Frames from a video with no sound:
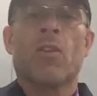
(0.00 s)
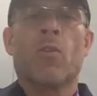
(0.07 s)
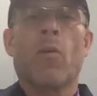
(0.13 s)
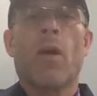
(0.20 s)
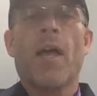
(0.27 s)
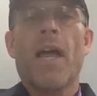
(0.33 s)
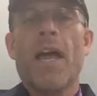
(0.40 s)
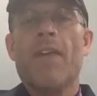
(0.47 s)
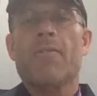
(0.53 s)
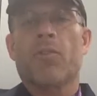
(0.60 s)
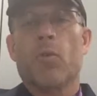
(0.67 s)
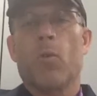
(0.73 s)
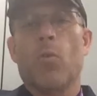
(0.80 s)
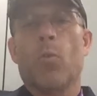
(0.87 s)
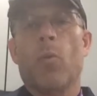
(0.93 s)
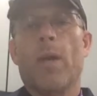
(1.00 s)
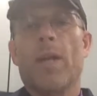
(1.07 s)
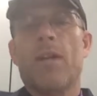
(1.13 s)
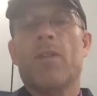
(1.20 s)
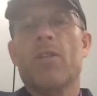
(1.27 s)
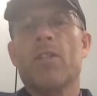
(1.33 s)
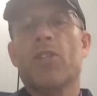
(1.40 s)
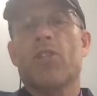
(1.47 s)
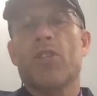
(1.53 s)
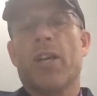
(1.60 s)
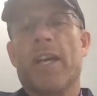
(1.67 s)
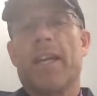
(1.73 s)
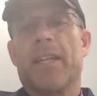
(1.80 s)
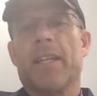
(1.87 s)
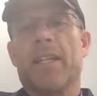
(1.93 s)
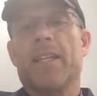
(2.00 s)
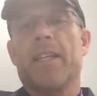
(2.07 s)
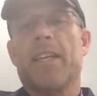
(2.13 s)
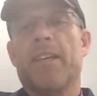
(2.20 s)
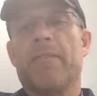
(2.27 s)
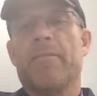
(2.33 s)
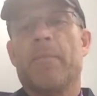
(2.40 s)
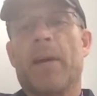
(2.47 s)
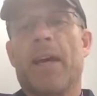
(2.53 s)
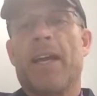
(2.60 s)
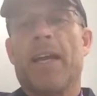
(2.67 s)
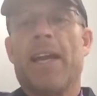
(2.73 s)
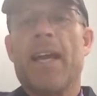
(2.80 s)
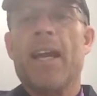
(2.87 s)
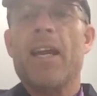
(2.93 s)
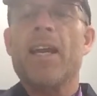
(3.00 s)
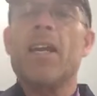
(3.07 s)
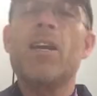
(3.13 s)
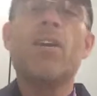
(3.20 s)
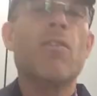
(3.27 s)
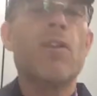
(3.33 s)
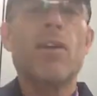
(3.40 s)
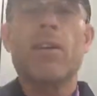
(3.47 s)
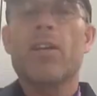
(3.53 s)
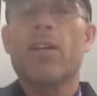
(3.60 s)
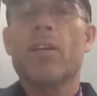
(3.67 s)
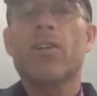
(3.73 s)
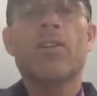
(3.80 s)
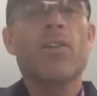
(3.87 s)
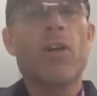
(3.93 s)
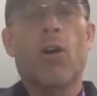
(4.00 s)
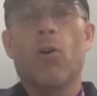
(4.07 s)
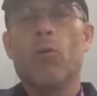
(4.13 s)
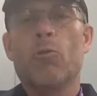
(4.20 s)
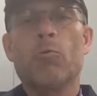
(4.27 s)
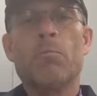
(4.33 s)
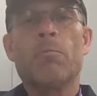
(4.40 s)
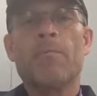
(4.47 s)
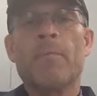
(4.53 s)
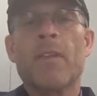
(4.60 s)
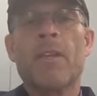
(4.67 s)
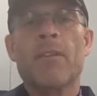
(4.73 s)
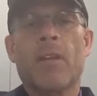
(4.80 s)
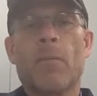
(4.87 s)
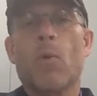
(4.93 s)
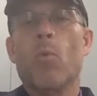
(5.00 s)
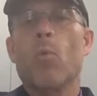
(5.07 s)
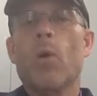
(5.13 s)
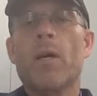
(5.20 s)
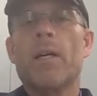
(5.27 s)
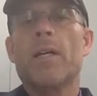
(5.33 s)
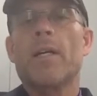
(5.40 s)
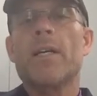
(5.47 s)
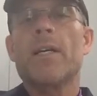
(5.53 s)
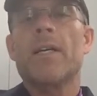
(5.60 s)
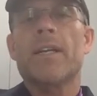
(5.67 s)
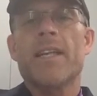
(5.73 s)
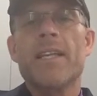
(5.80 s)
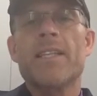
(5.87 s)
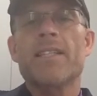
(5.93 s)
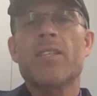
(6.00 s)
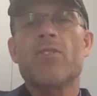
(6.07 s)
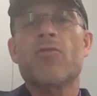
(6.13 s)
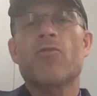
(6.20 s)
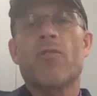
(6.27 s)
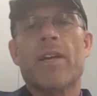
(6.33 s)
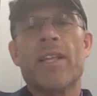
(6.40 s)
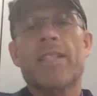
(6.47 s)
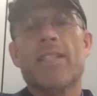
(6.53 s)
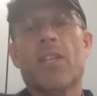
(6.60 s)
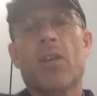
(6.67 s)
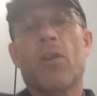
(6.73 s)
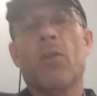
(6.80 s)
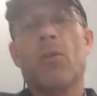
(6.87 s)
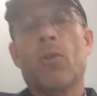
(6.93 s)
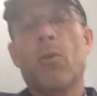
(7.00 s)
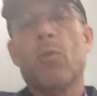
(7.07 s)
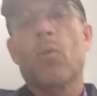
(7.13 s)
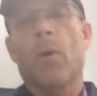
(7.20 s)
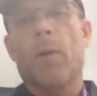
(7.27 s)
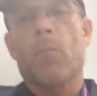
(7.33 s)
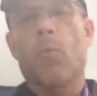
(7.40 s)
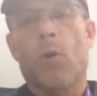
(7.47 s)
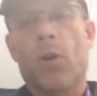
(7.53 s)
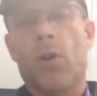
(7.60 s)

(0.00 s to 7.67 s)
Do I have to wear a jacket, give my hair a good comb? Tell me, what is the dress code when I'm